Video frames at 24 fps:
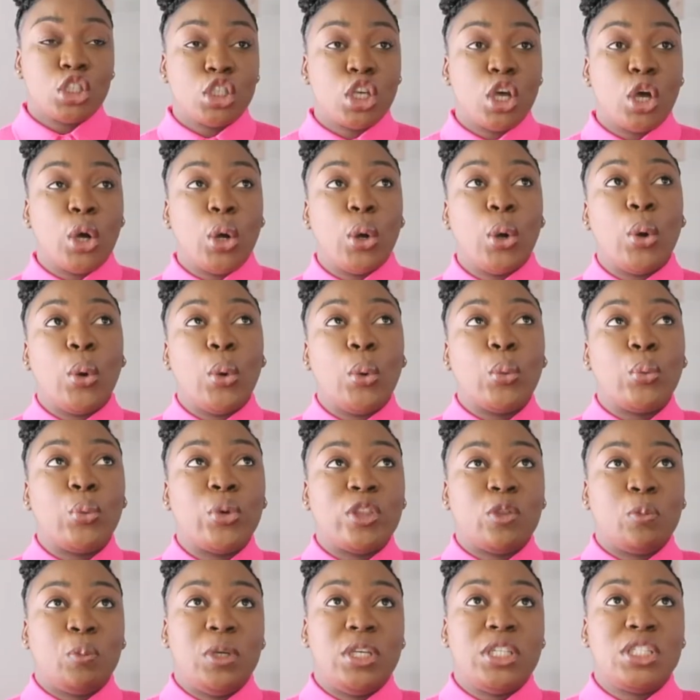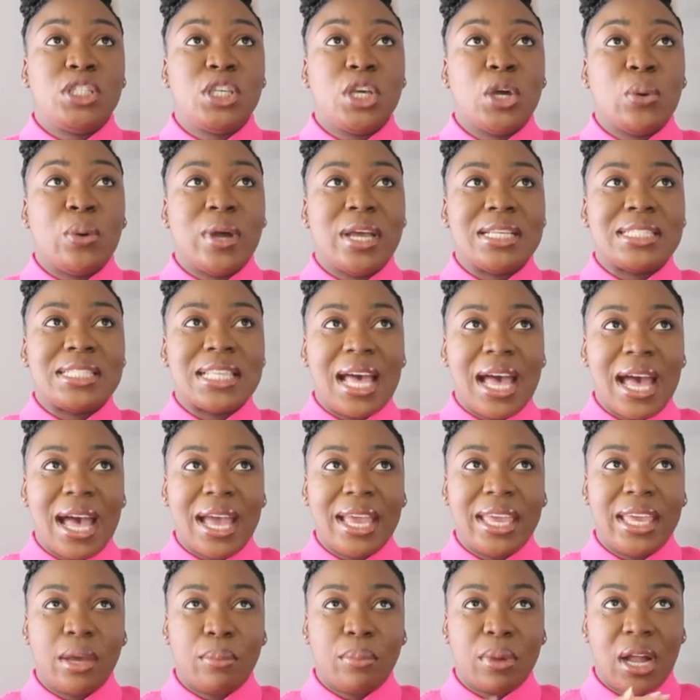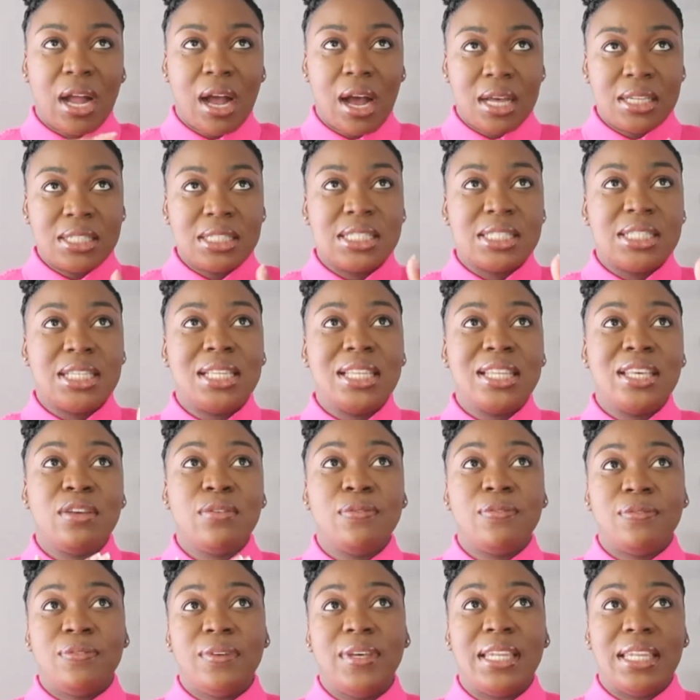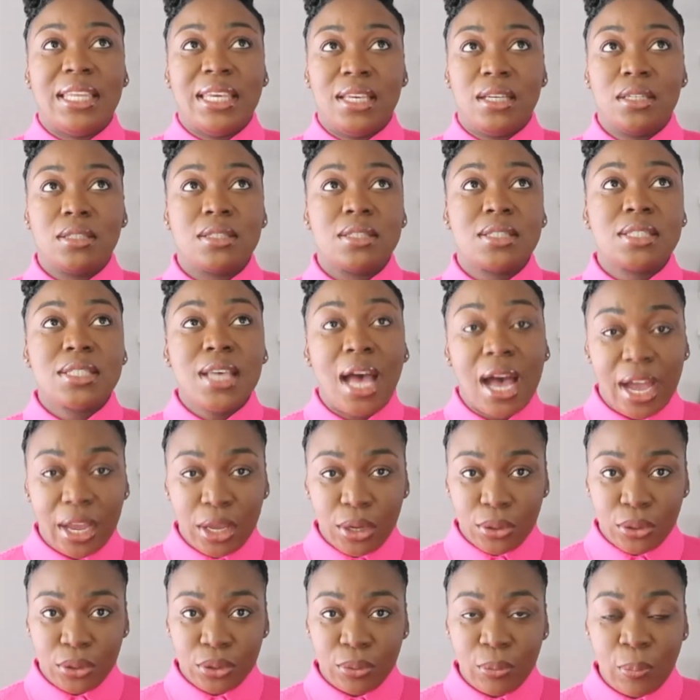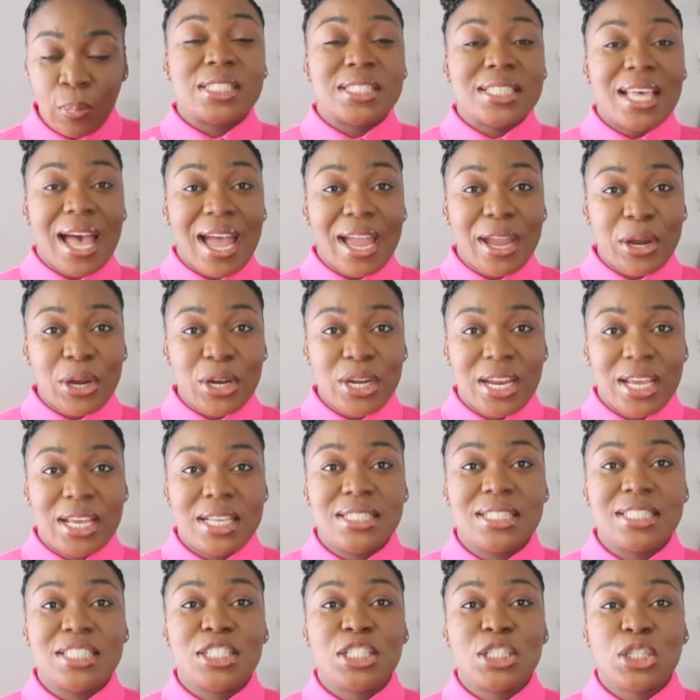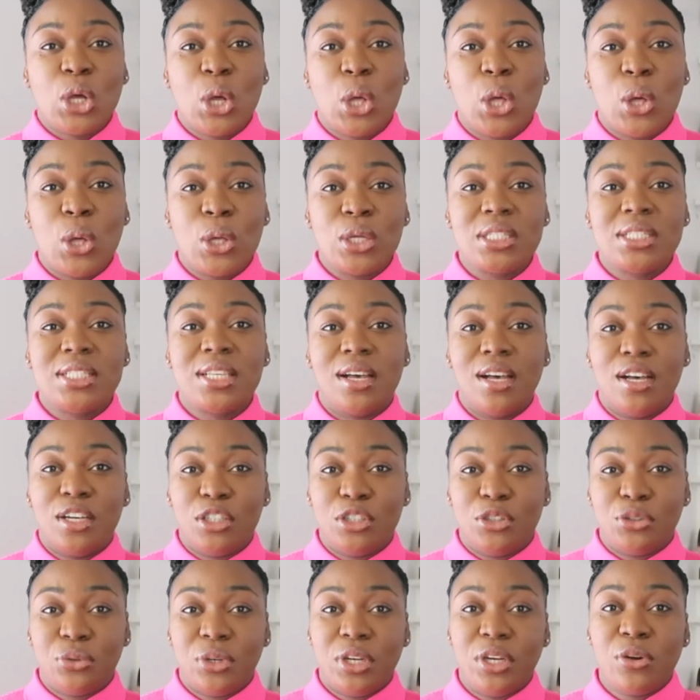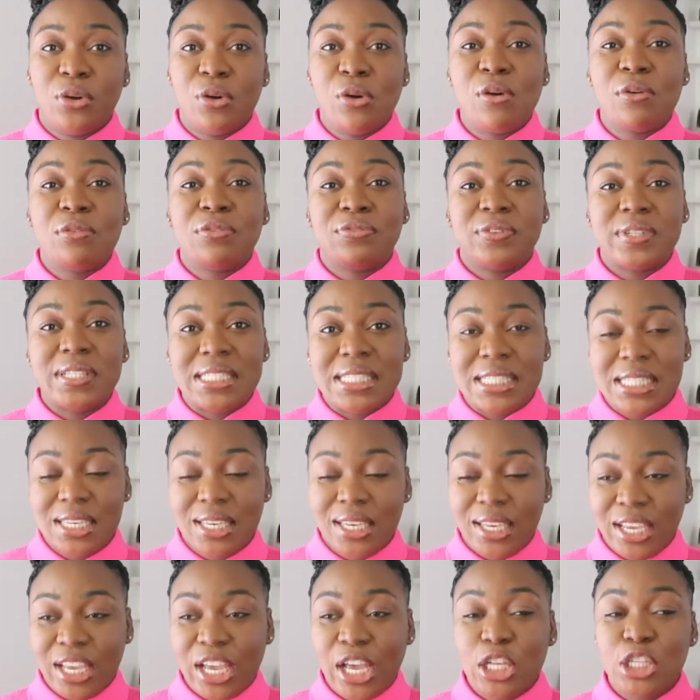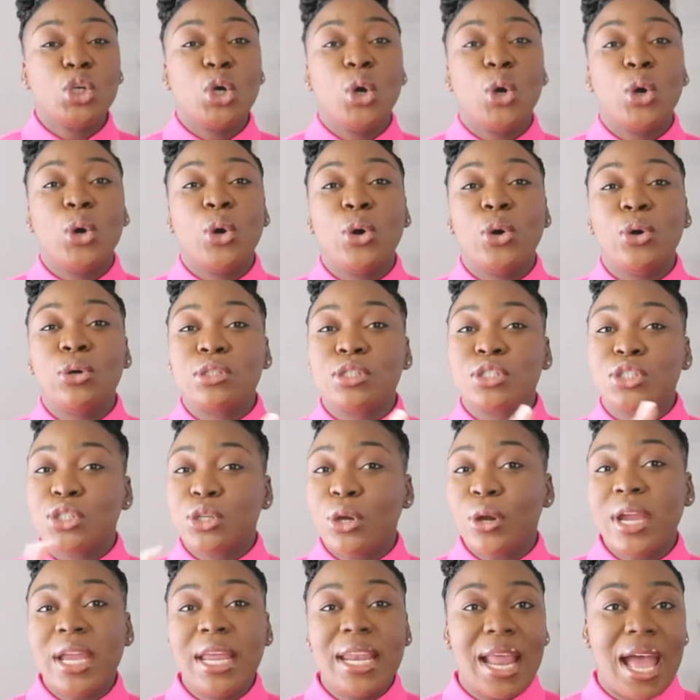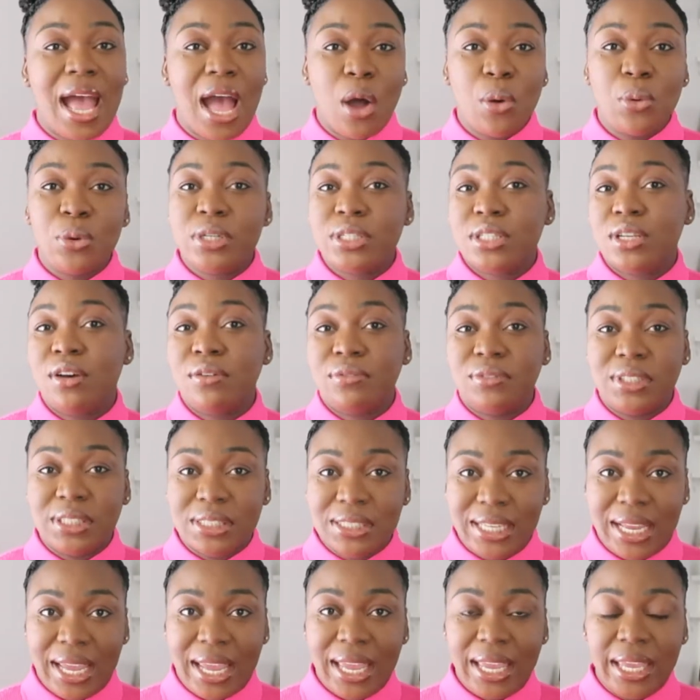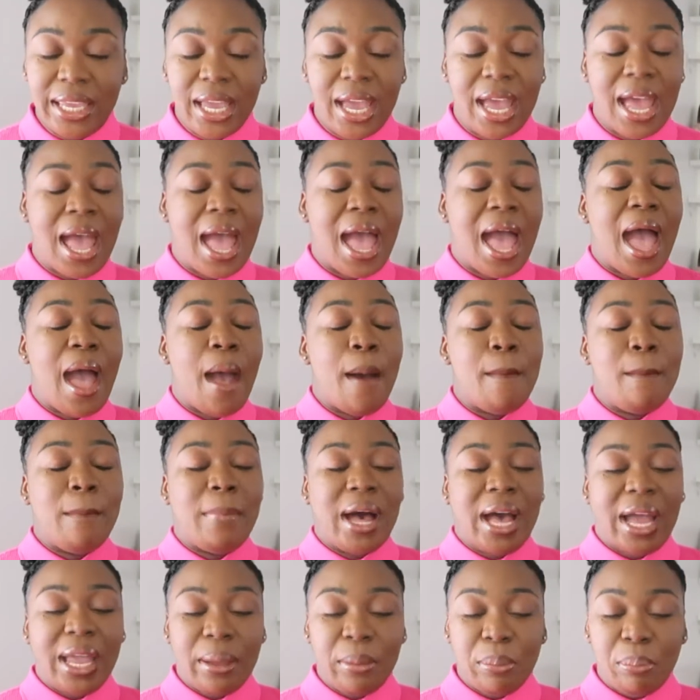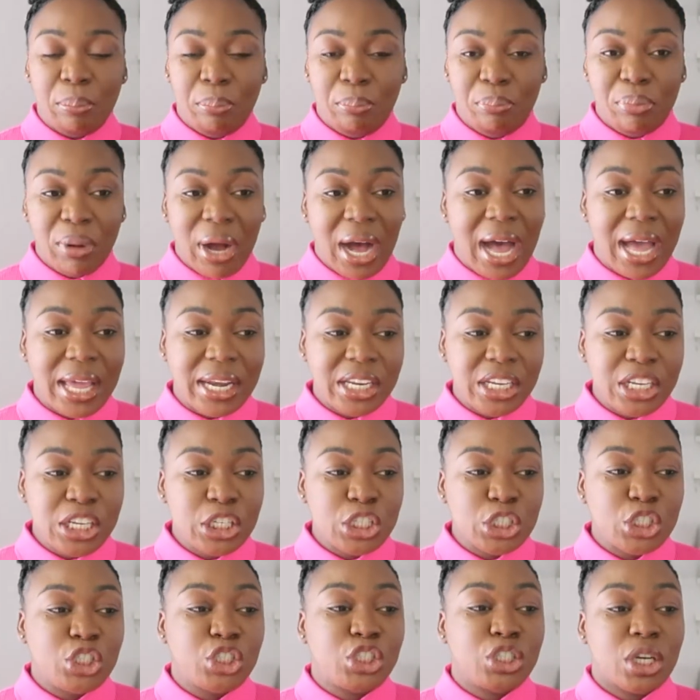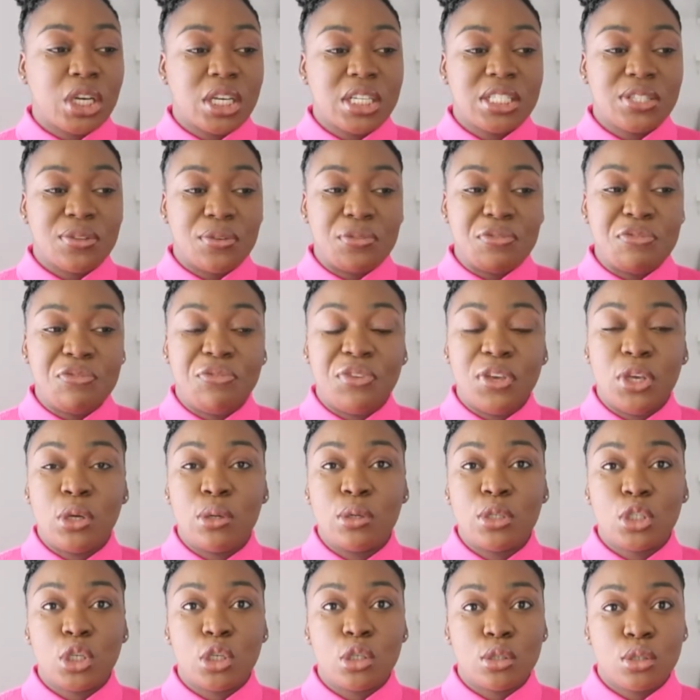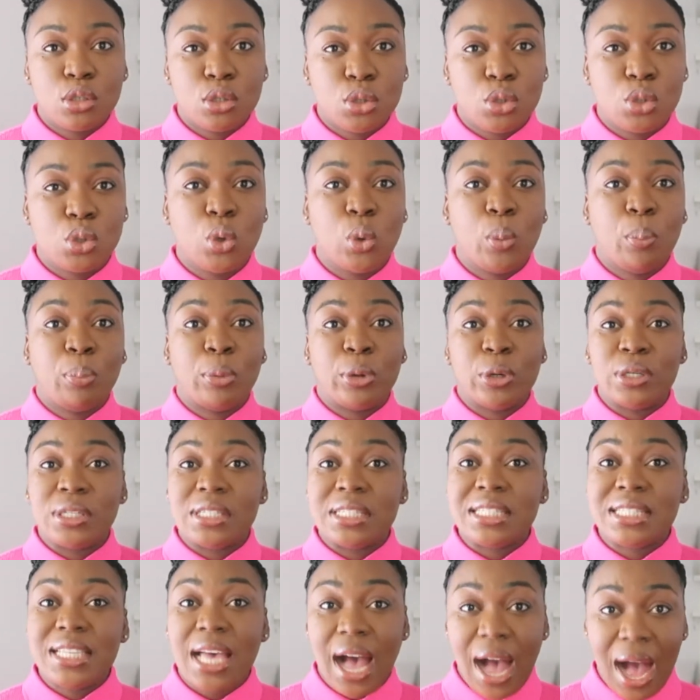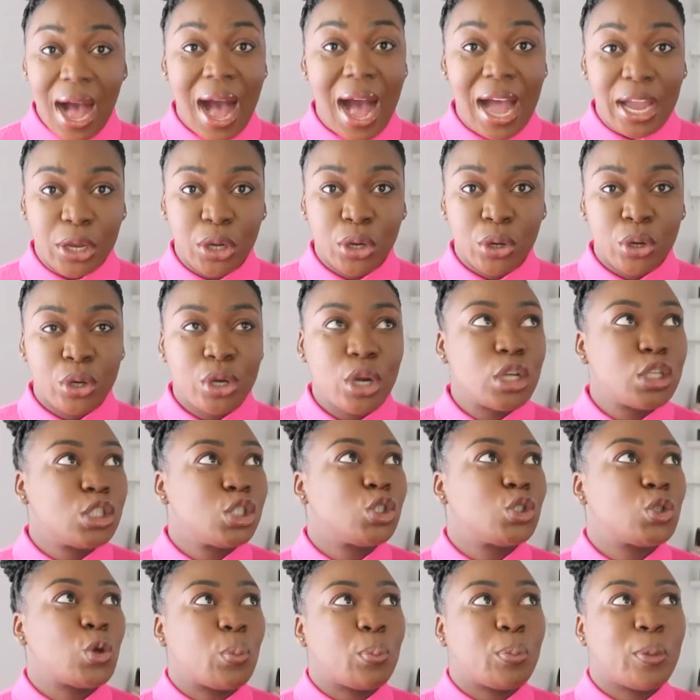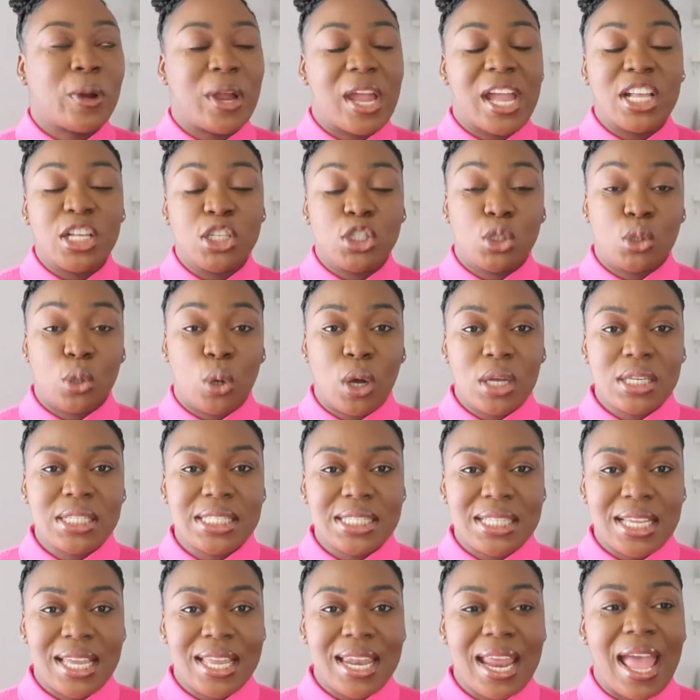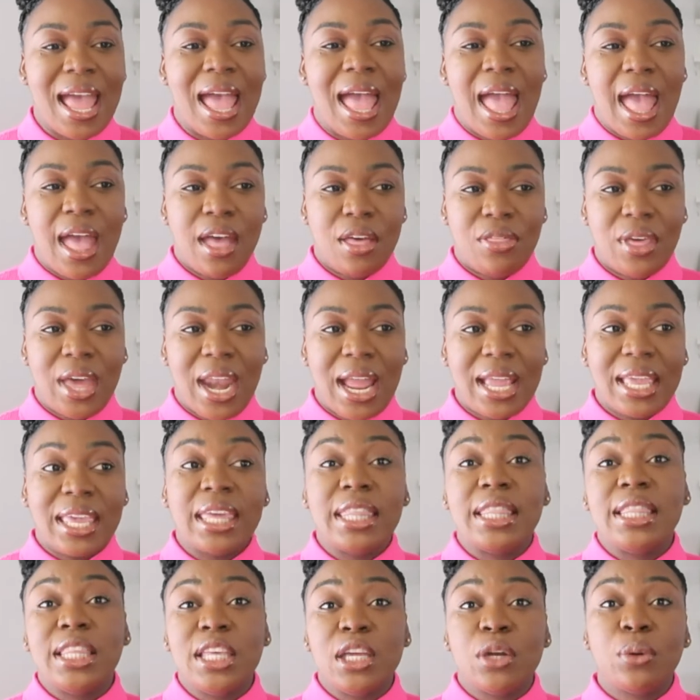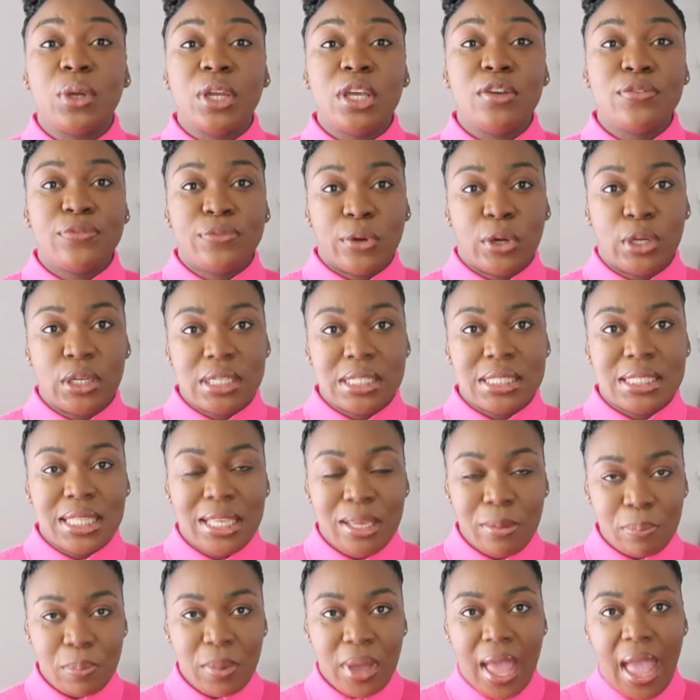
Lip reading: So with PCOS, I am constantly feeling tired. The tiredness is called adrenal fatigue. So certain hours of the day, my body just feels super tired, super exhausted, that I can literally fall asleep